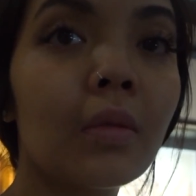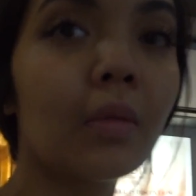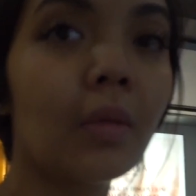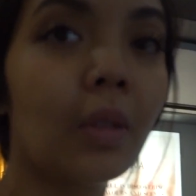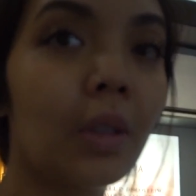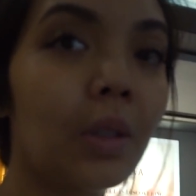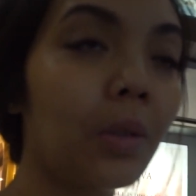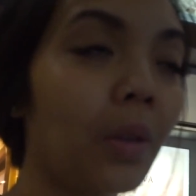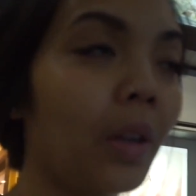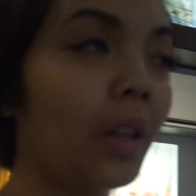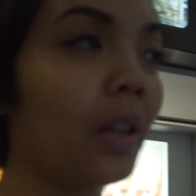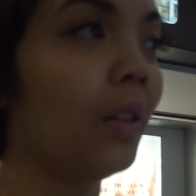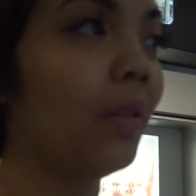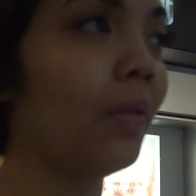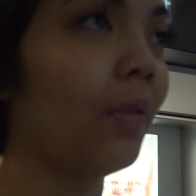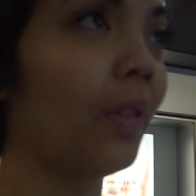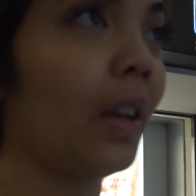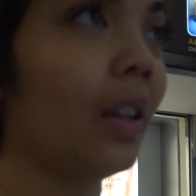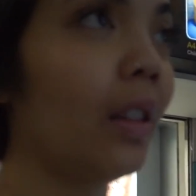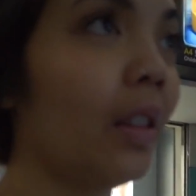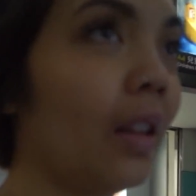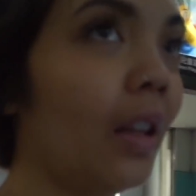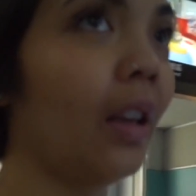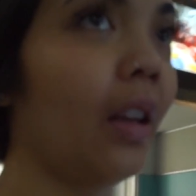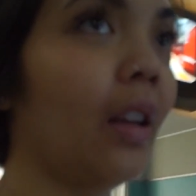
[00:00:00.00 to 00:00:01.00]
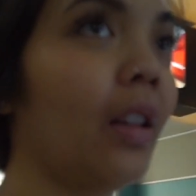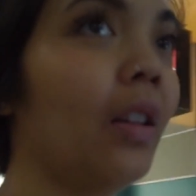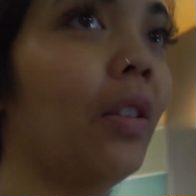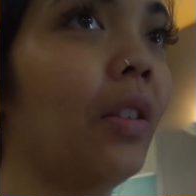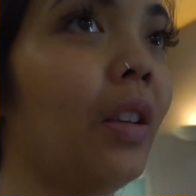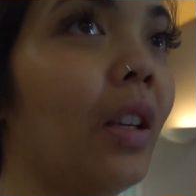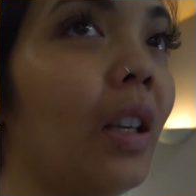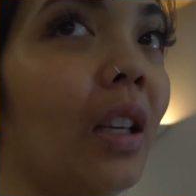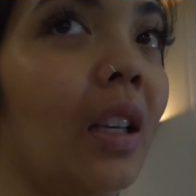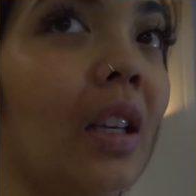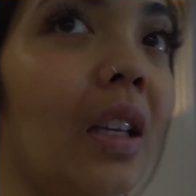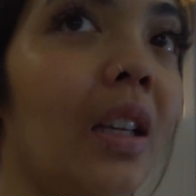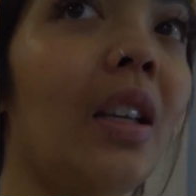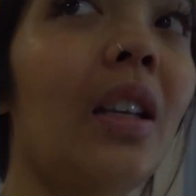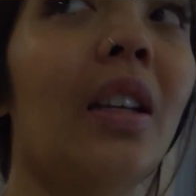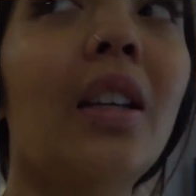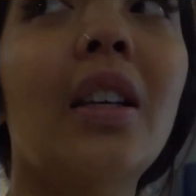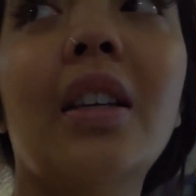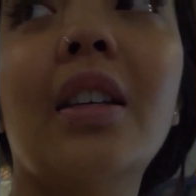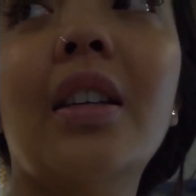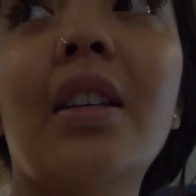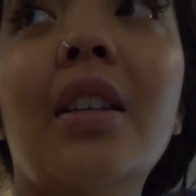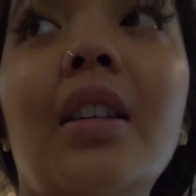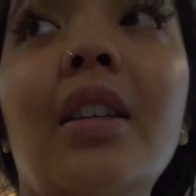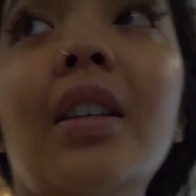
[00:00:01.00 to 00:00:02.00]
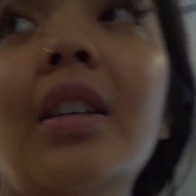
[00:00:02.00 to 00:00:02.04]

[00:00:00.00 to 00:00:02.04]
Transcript: We're trying to find the Hello Kitty